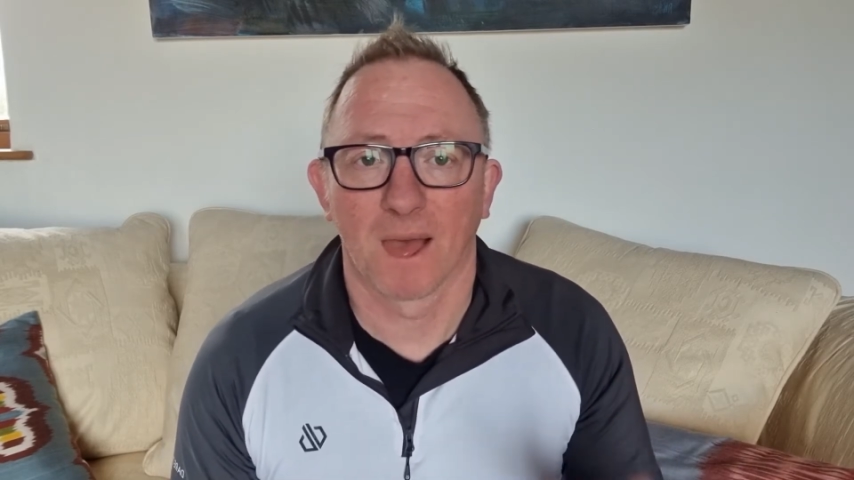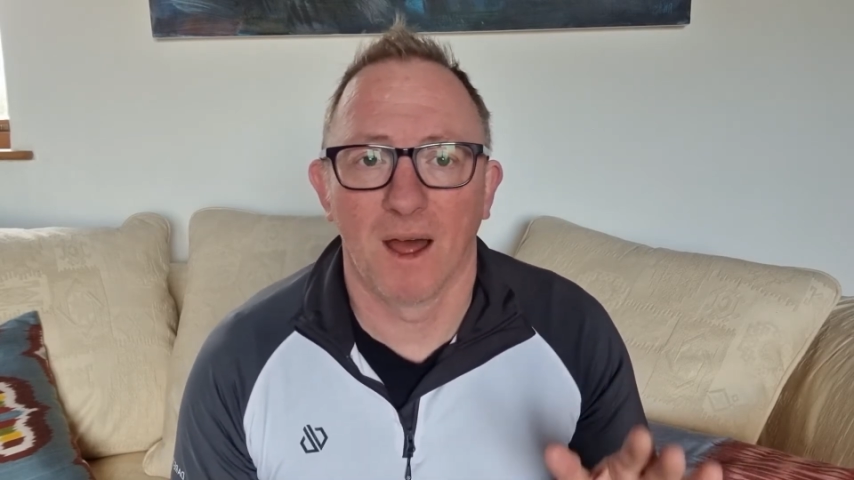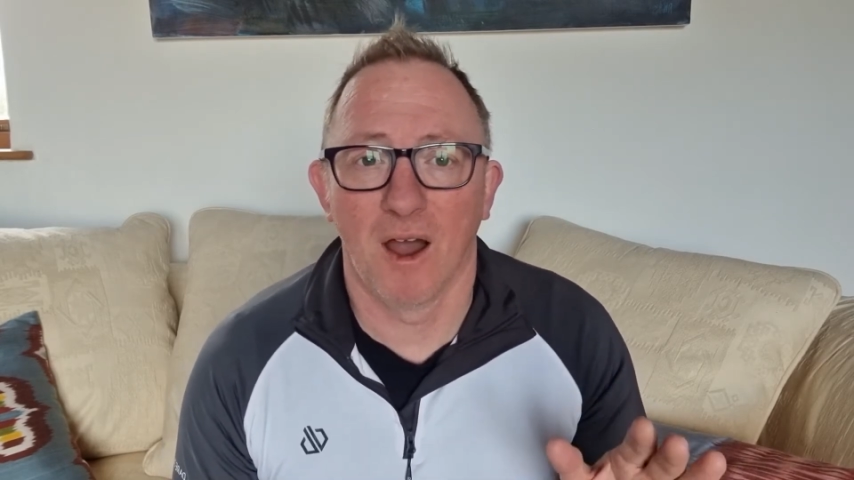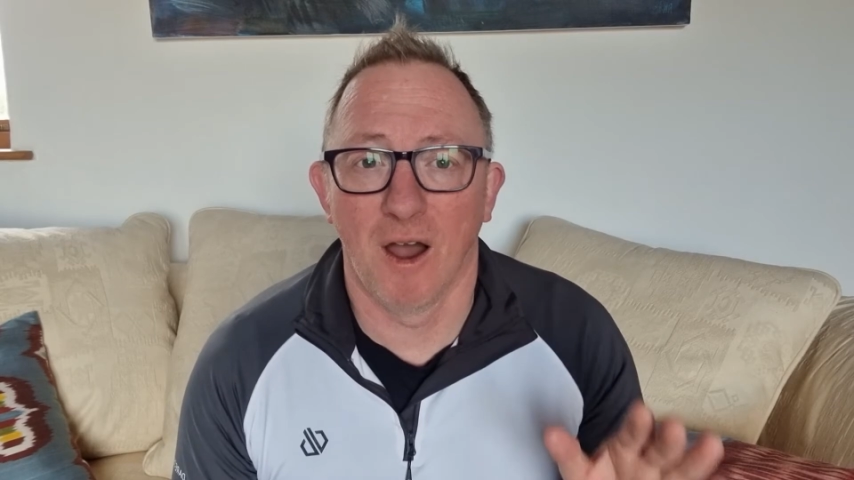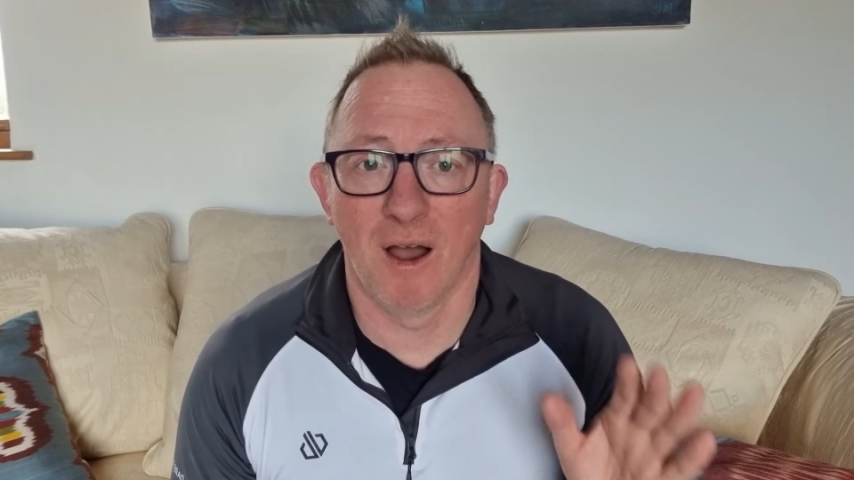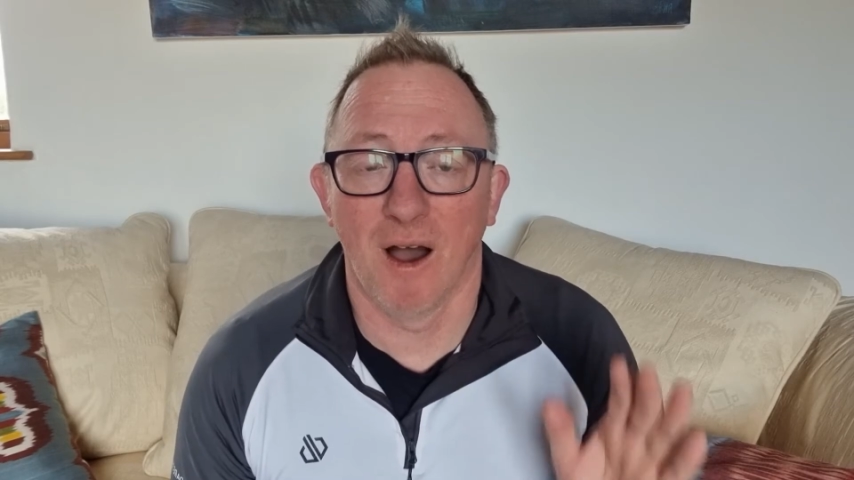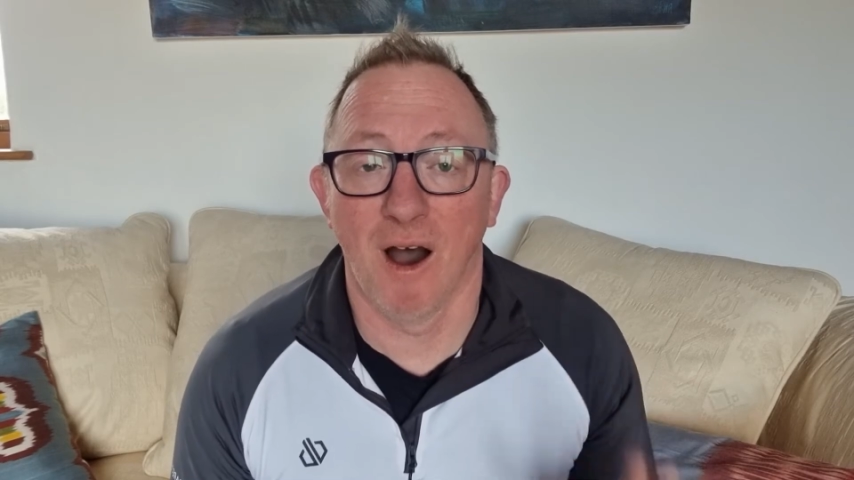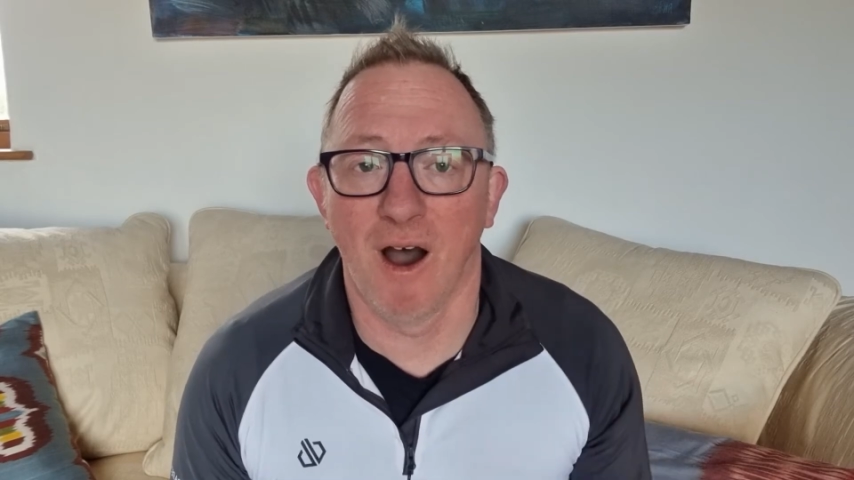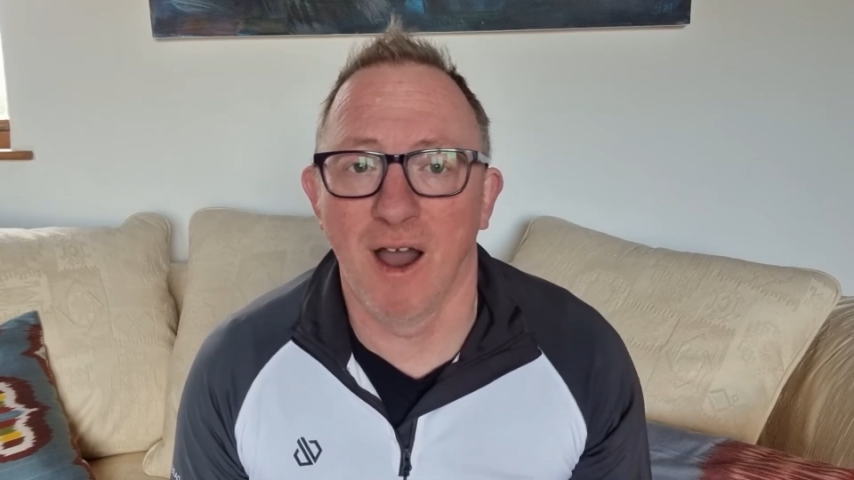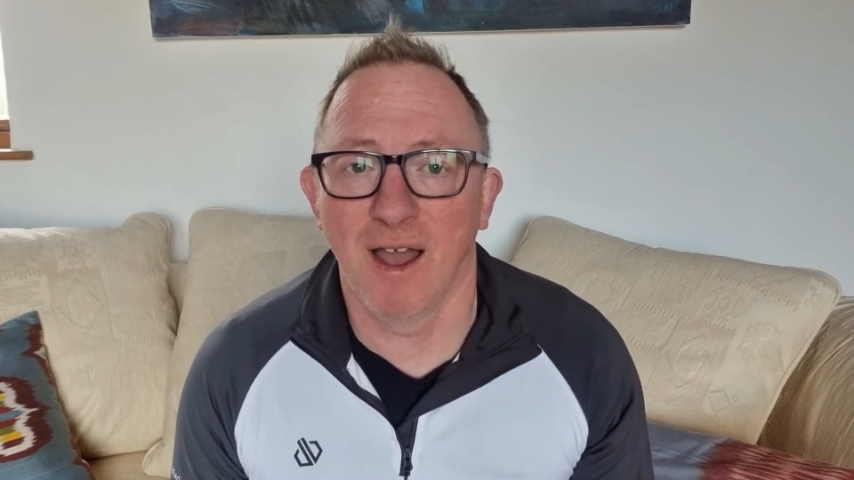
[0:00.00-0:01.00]
uh,
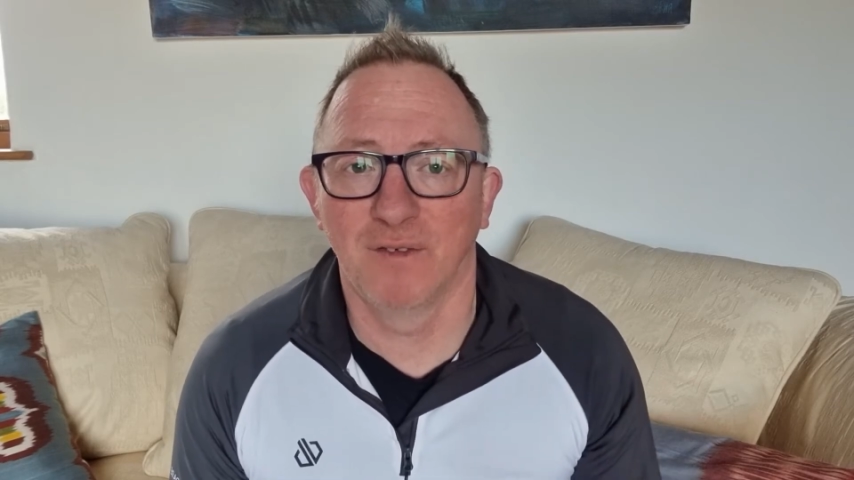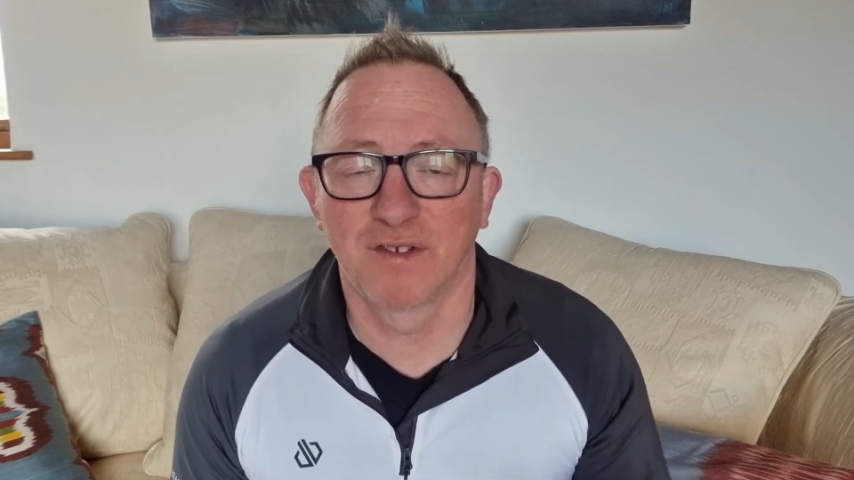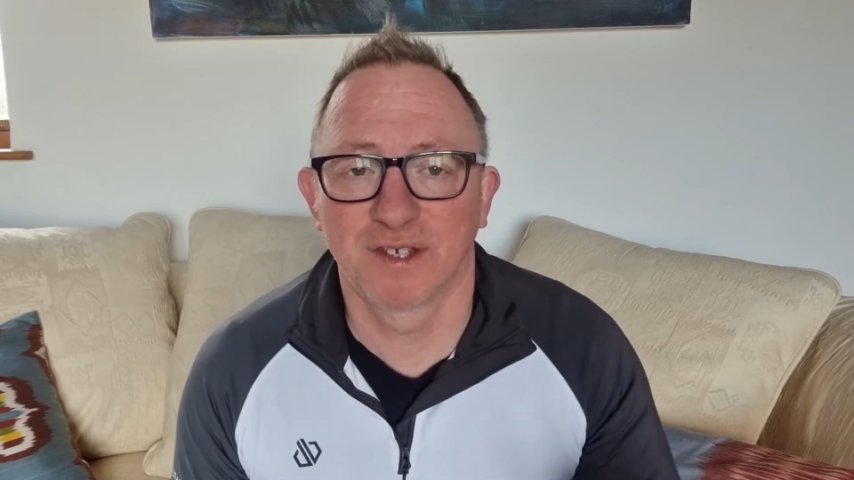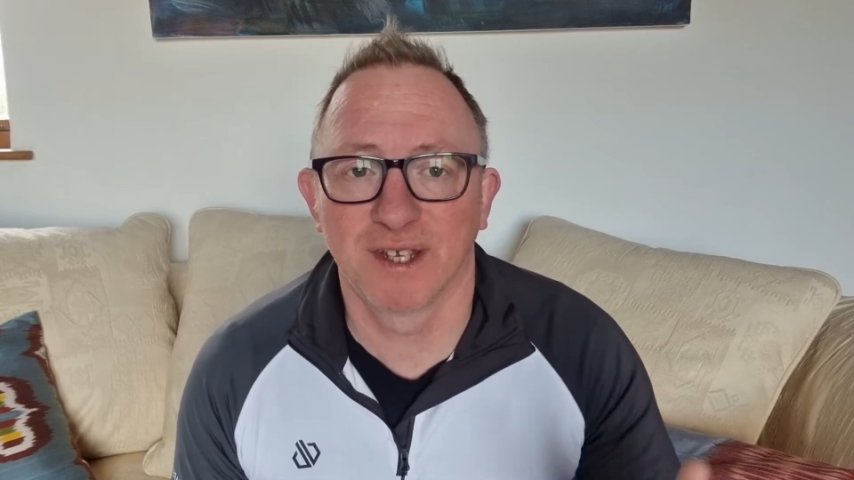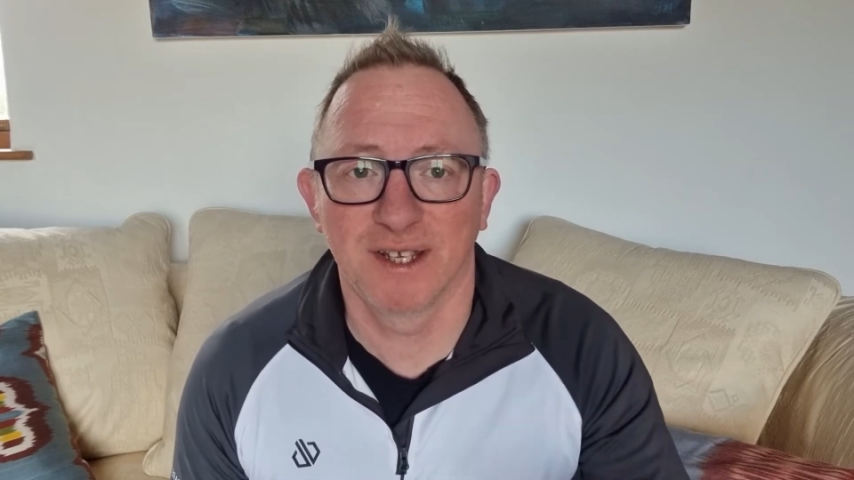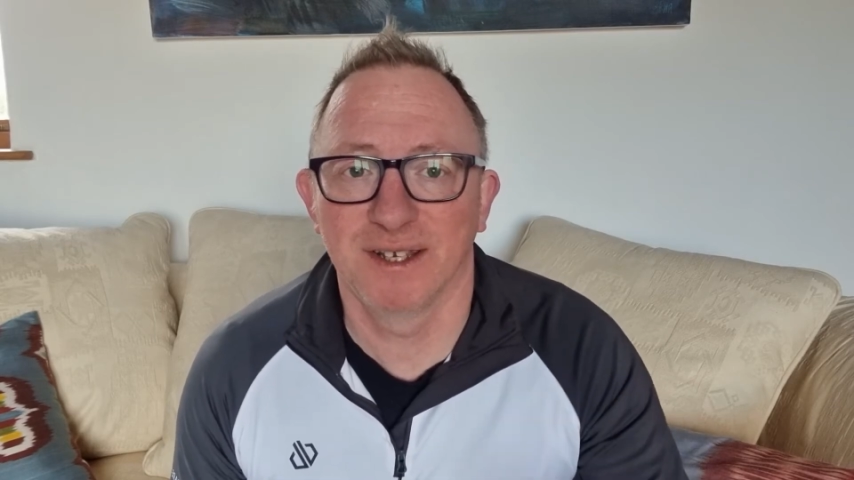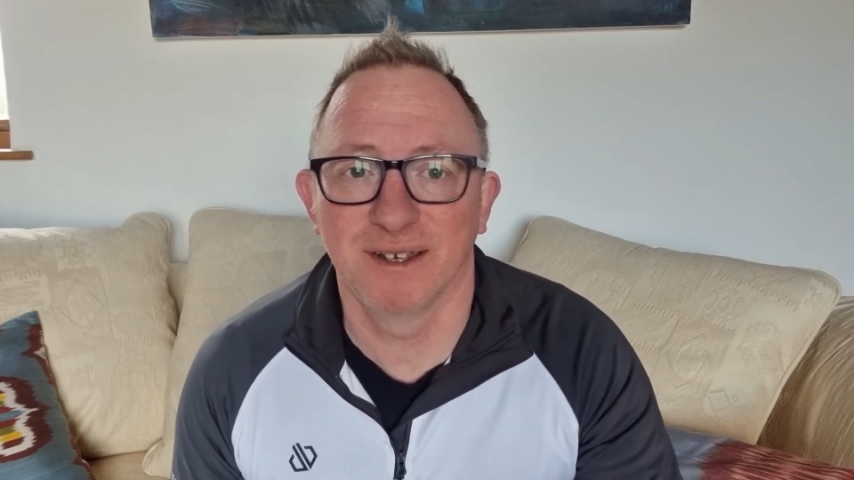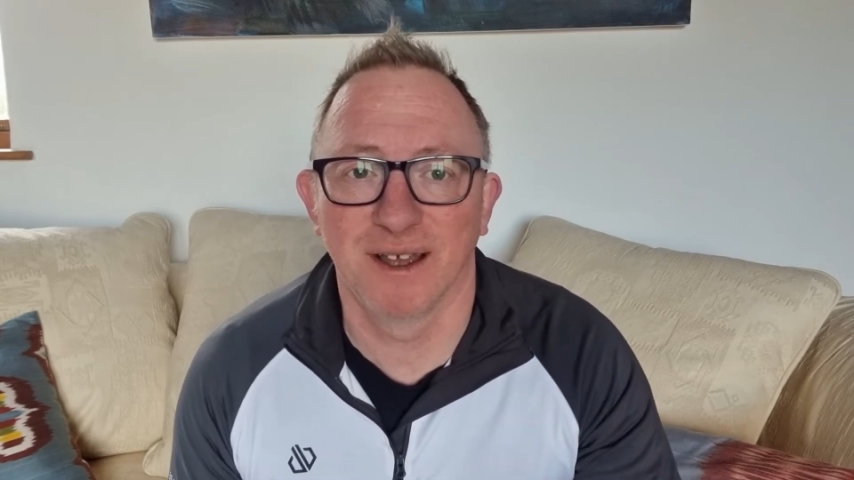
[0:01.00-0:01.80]
I have seen